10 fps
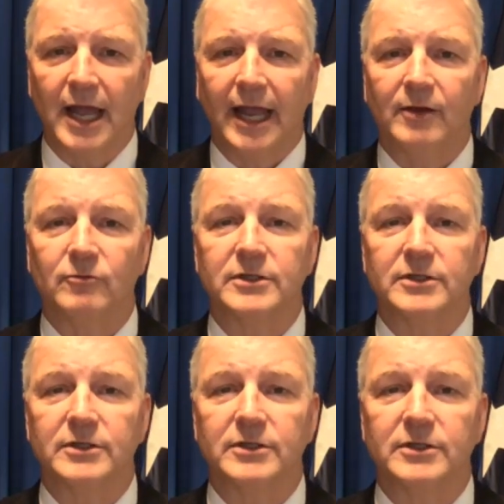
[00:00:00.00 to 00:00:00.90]
and
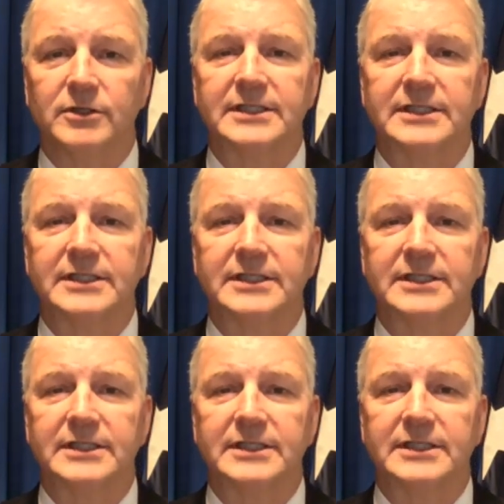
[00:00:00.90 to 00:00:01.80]
received her
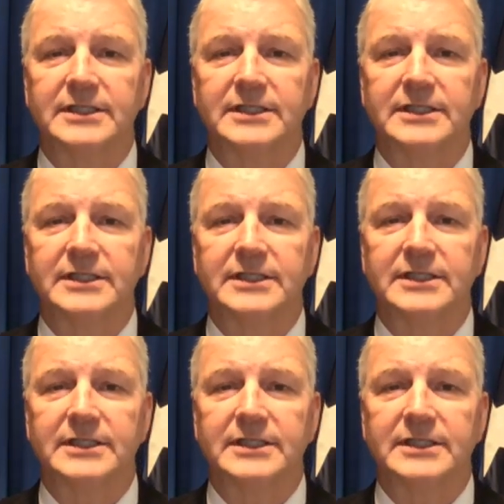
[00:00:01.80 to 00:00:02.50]
BA in advertising